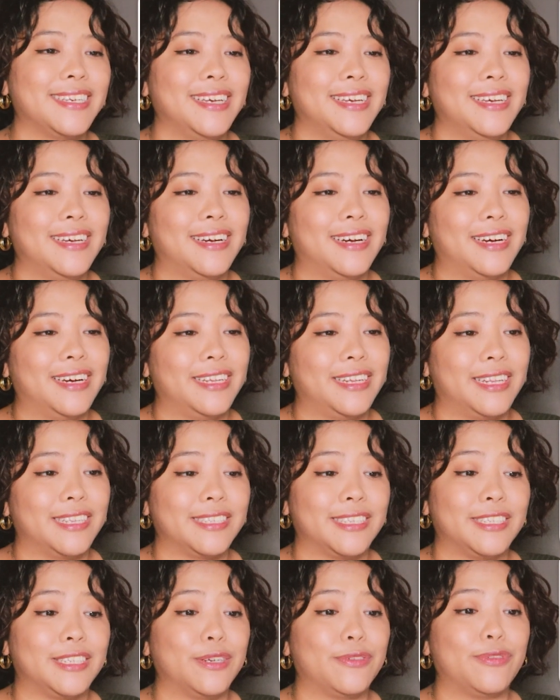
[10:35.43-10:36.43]
It has
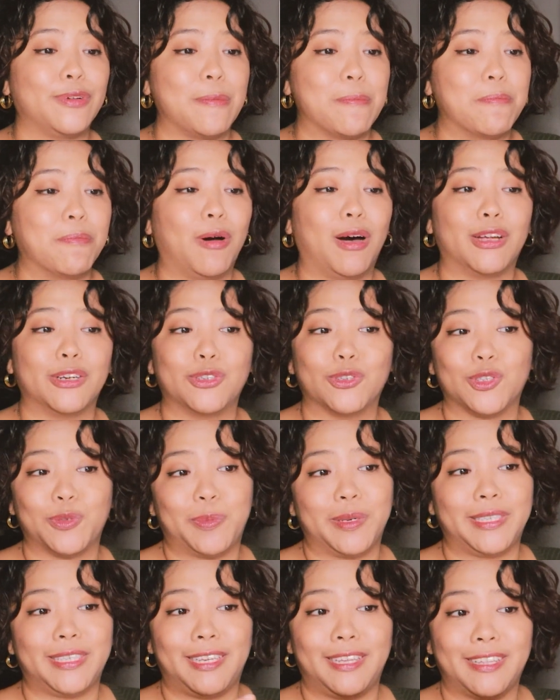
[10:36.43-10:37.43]
a different modules
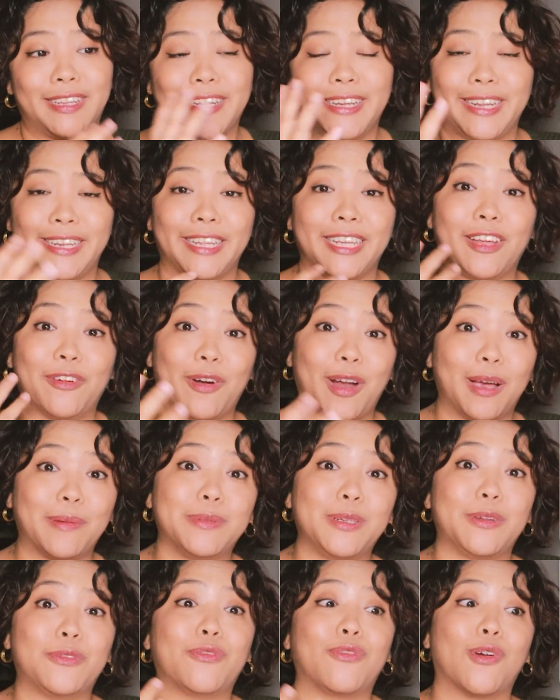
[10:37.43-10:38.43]
basically that, again, it grabbed
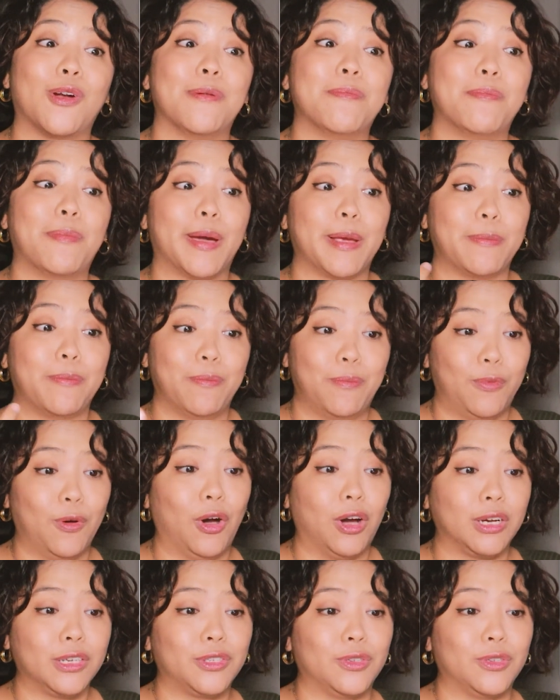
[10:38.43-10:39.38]
it from my book.